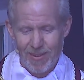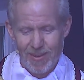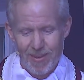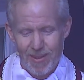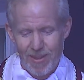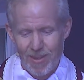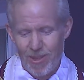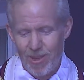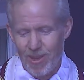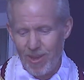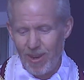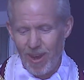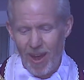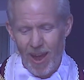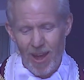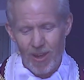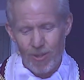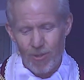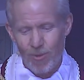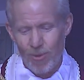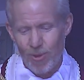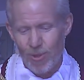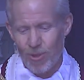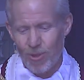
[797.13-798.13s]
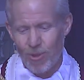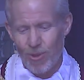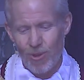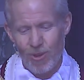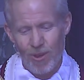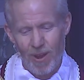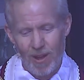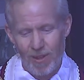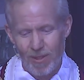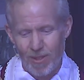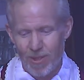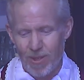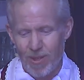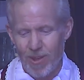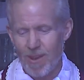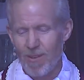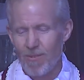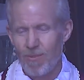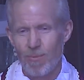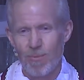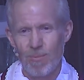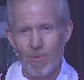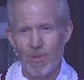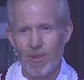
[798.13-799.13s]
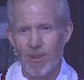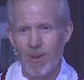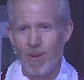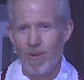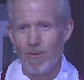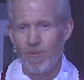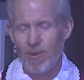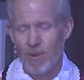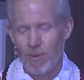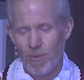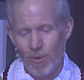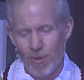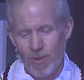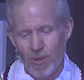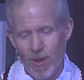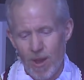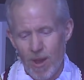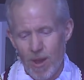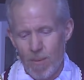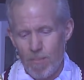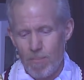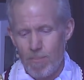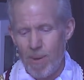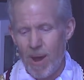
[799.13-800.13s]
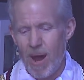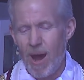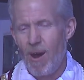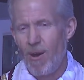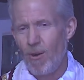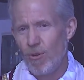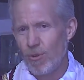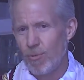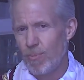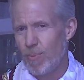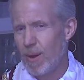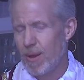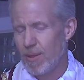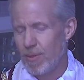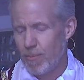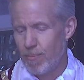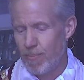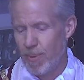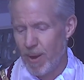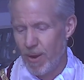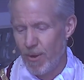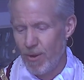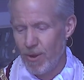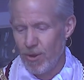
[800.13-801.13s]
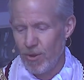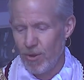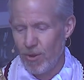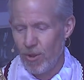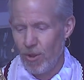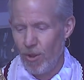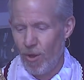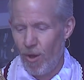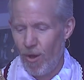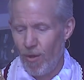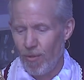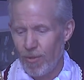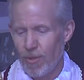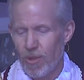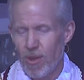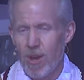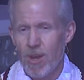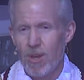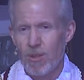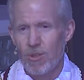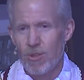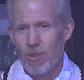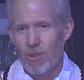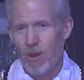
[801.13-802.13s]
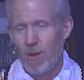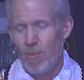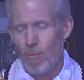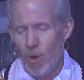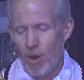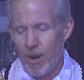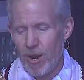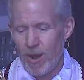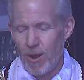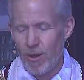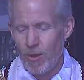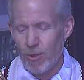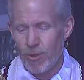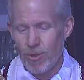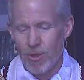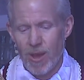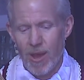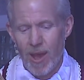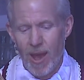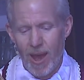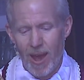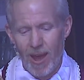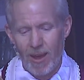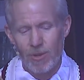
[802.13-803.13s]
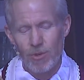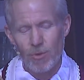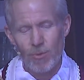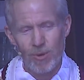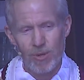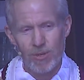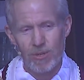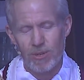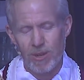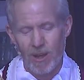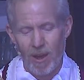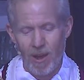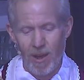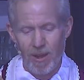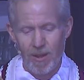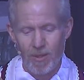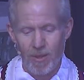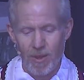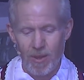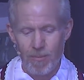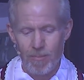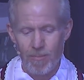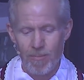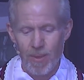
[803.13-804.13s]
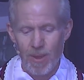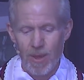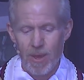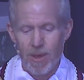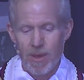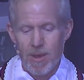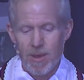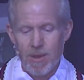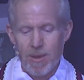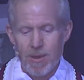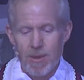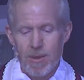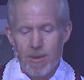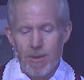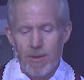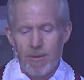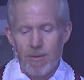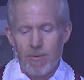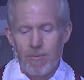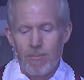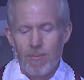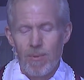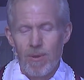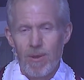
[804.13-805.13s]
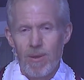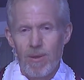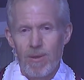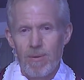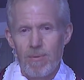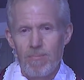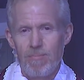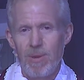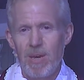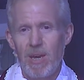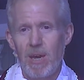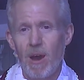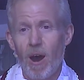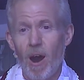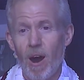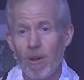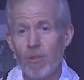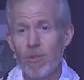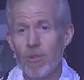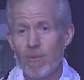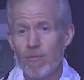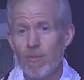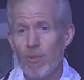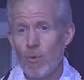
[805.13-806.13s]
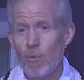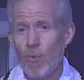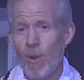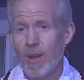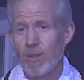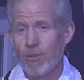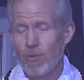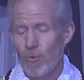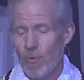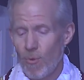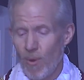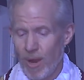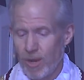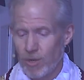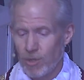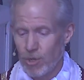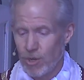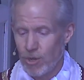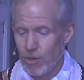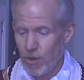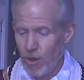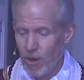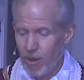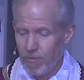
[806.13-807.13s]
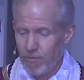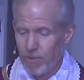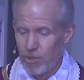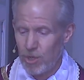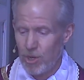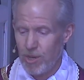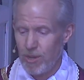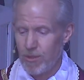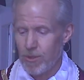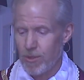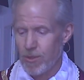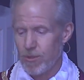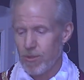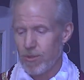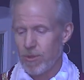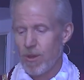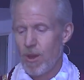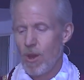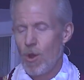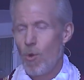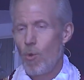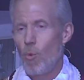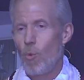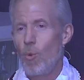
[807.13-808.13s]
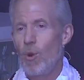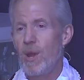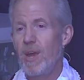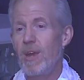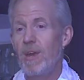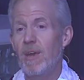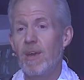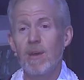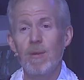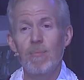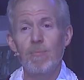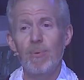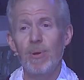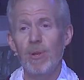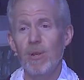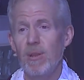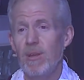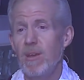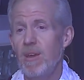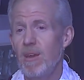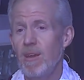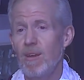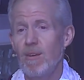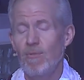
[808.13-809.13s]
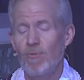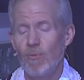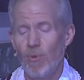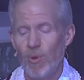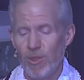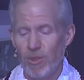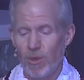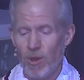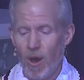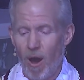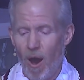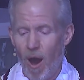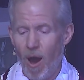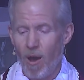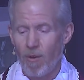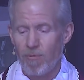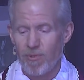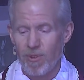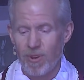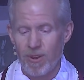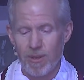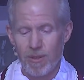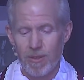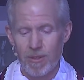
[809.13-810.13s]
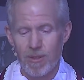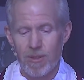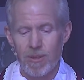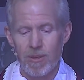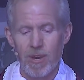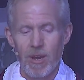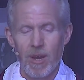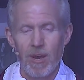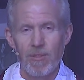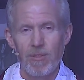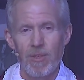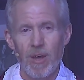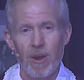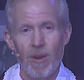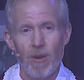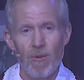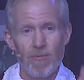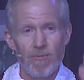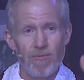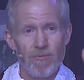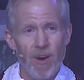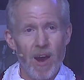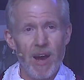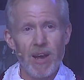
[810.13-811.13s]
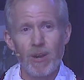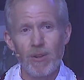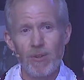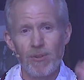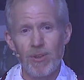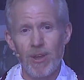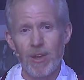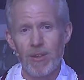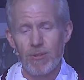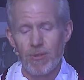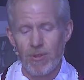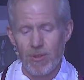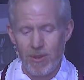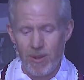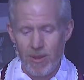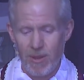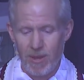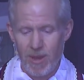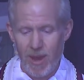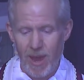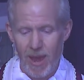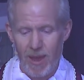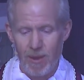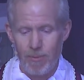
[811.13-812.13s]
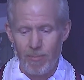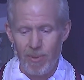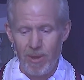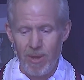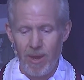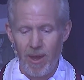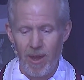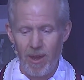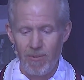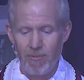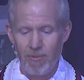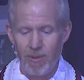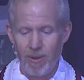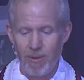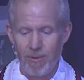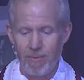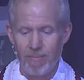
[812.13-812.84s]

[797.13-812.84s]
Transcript: See, Lazarus could not save himself. He was bound by the burial cloths. Someone else had to untie them. Because of the resurrection of Jesus, we can believe with confidence that our final destiny can be heaven.